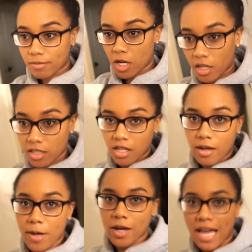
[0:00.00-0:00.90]
I'm not gonna
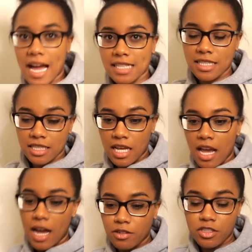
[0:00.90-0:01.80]
talk about cats.
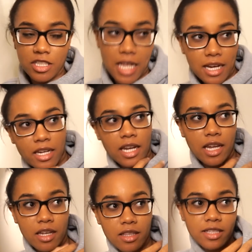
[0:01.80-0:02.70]
I was just
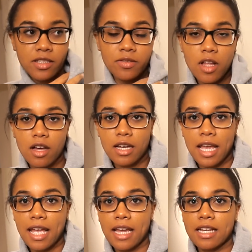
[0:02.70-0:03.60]
editing this
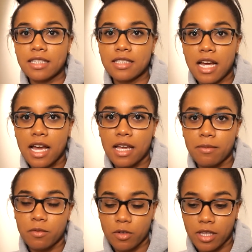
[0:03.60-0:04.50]
vlog and
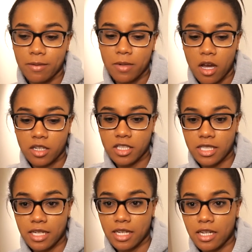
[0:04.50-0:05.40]
I'm really
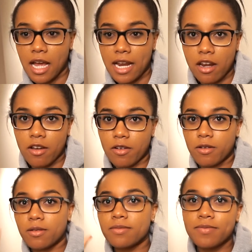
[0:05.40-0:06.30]
obnoxious in it, I
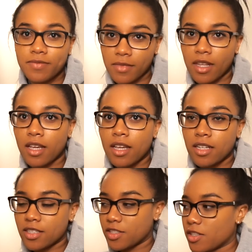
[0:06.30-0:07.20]
know.
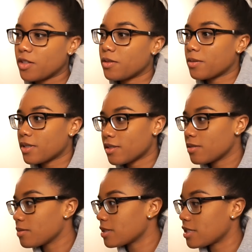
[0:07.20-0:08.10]
So we're
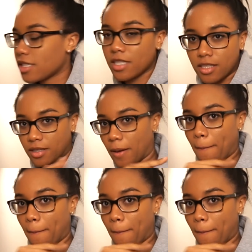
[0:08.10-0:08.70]
just gonna.